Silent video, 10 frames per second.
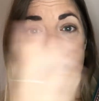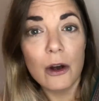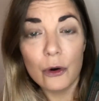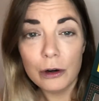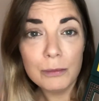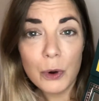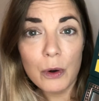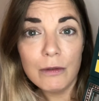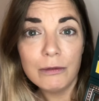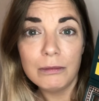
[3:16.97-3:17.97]
or
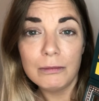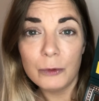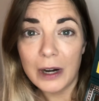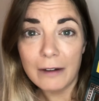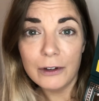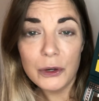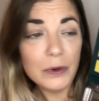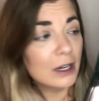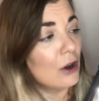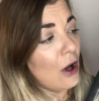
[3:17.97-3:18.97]
mauve, whatever you want
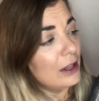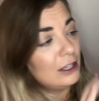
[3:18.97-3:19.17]
to call it.